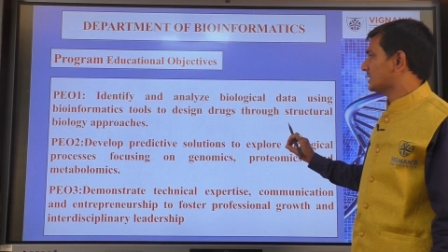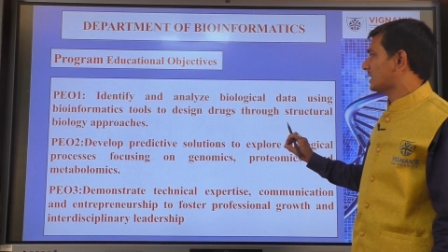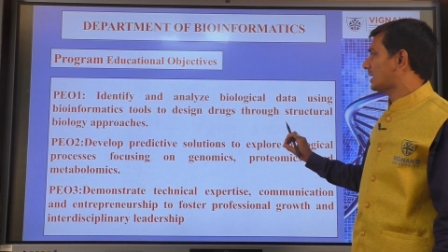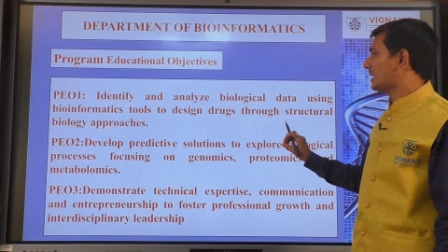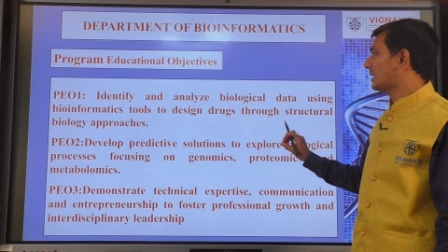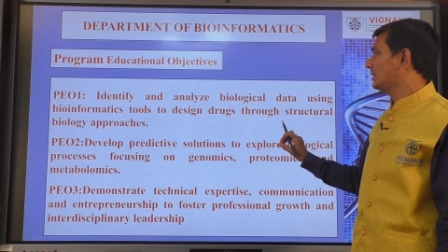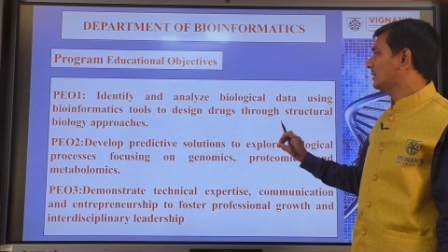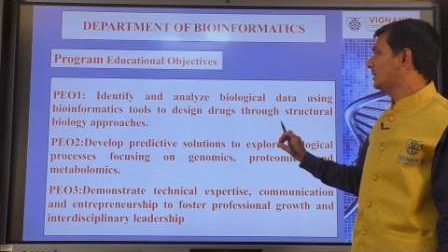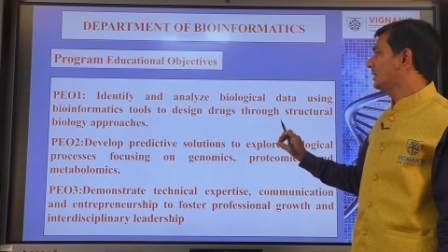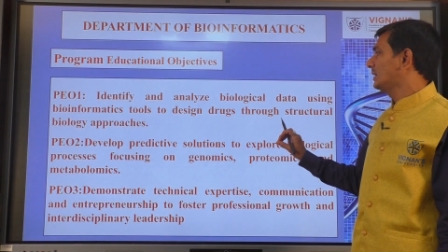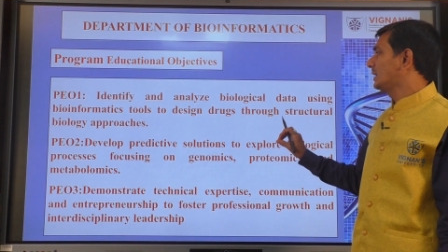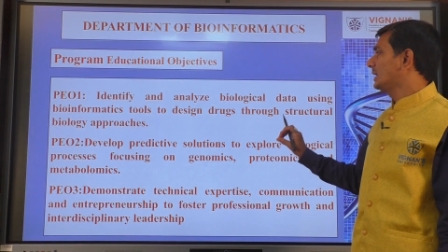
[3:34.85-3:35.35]

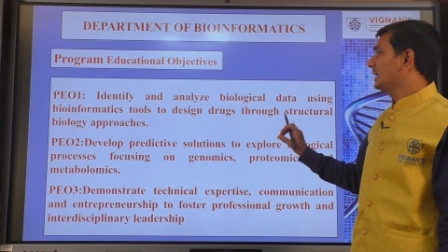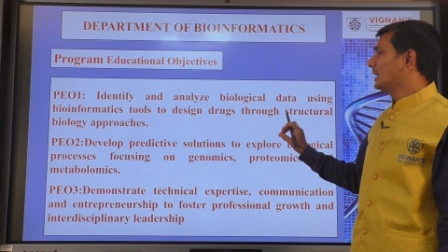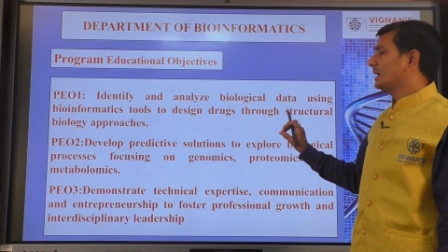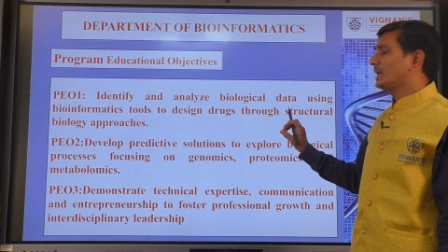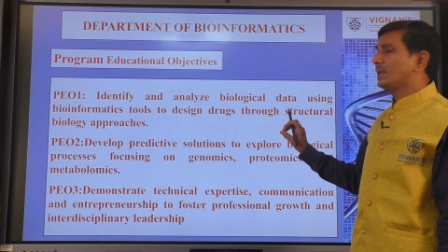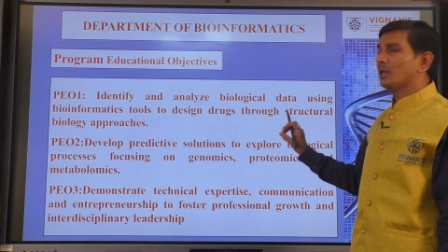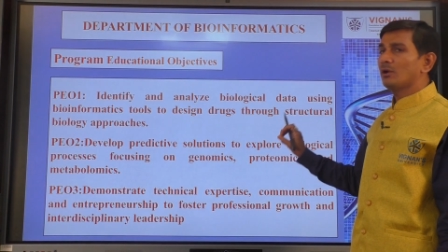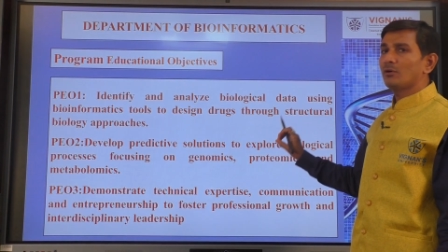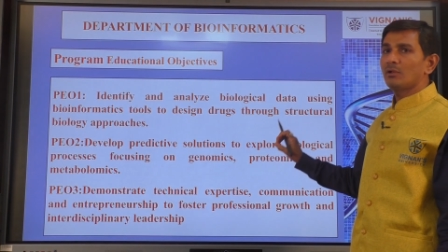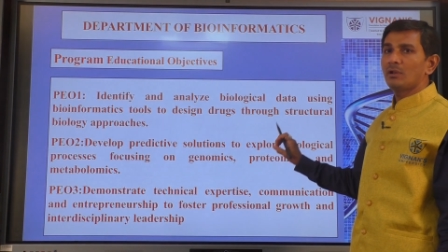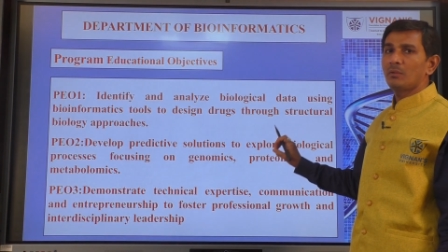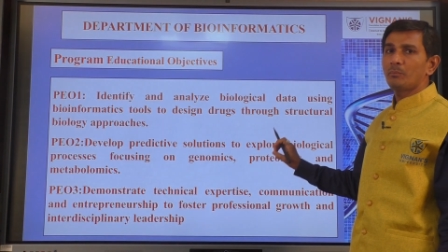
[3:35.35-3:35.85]
on
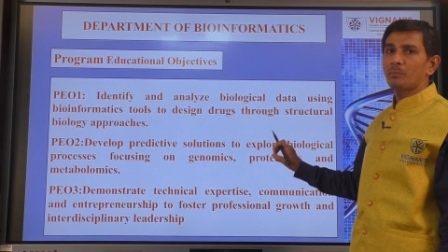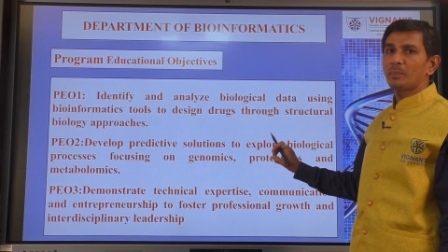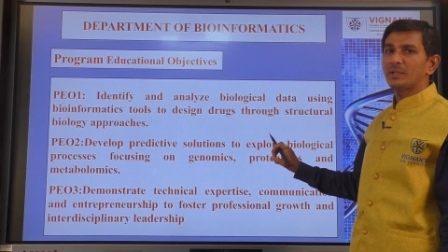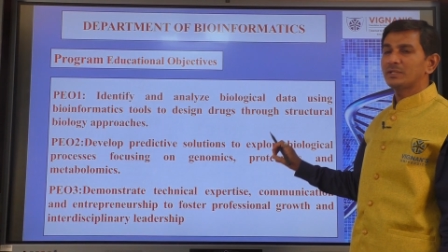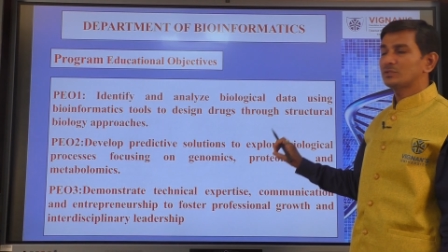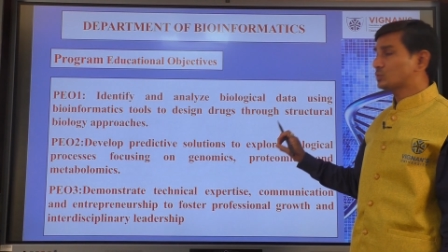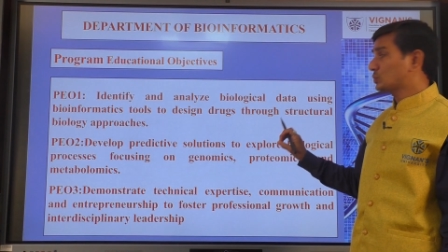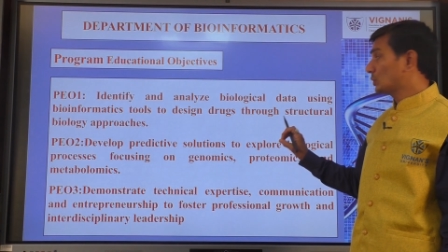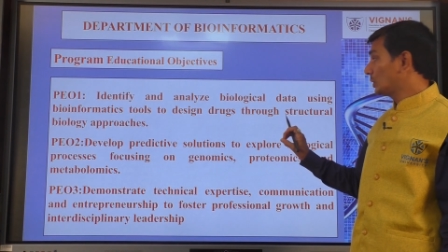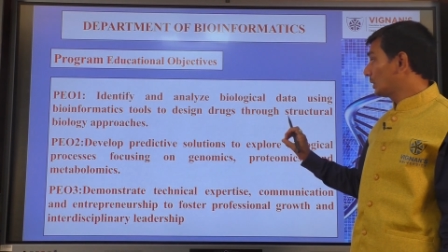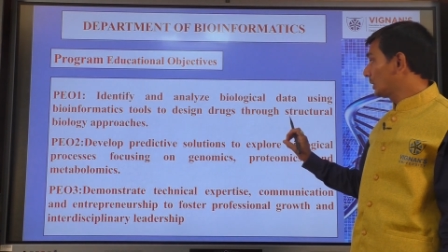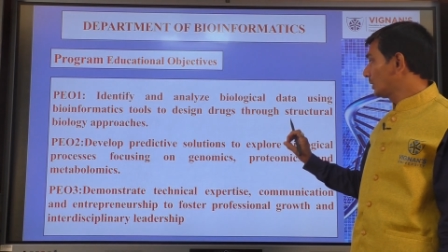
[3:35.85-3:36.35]
developing
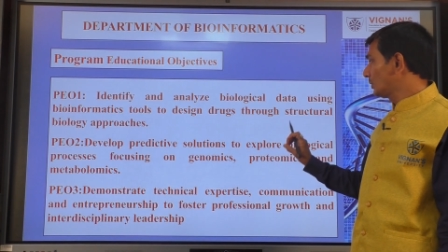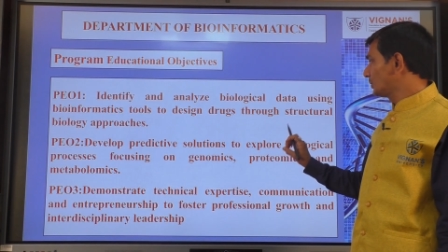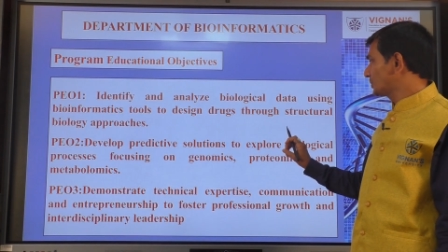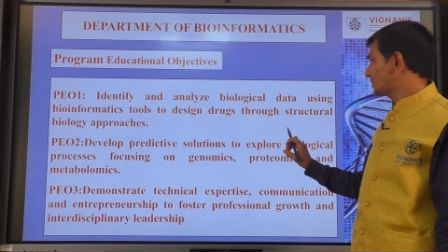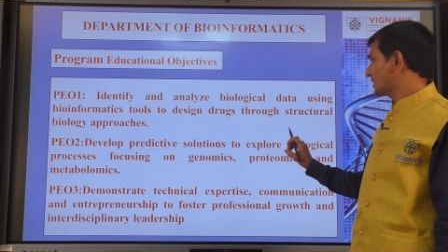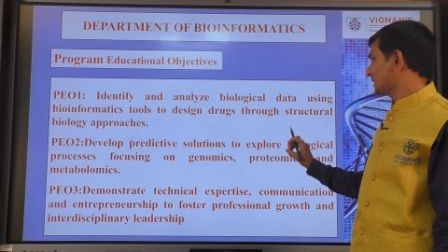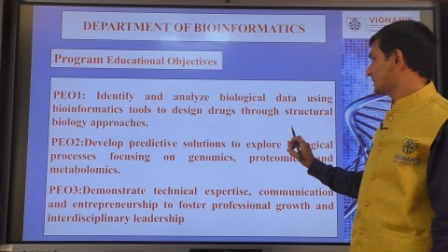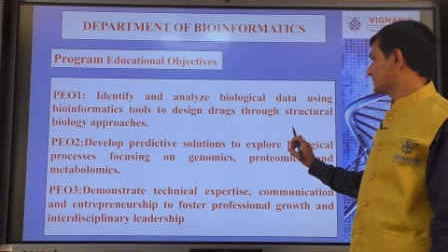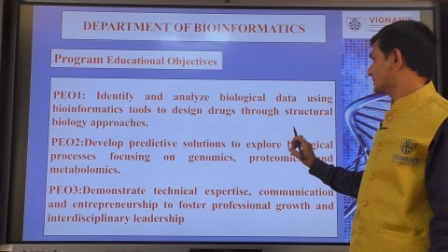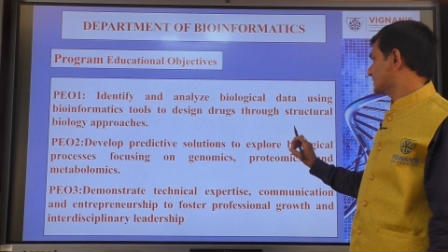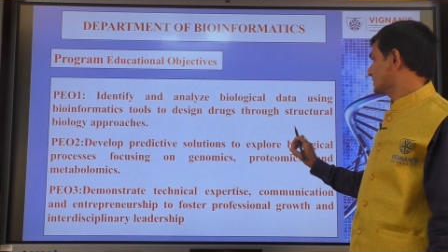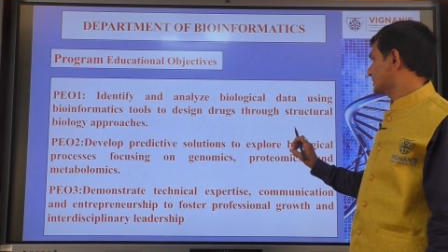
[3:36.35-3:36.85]

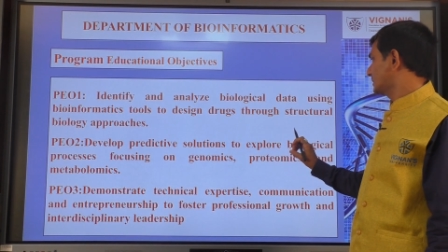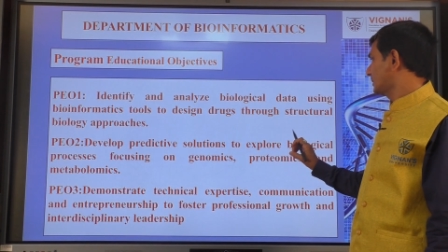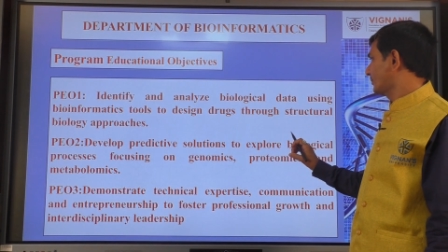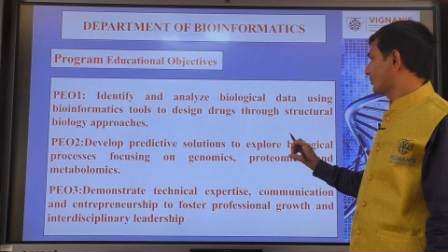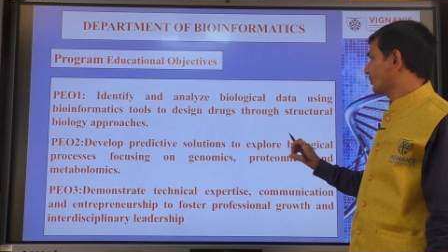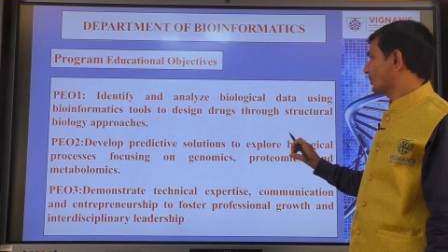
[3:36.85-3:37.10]
solutions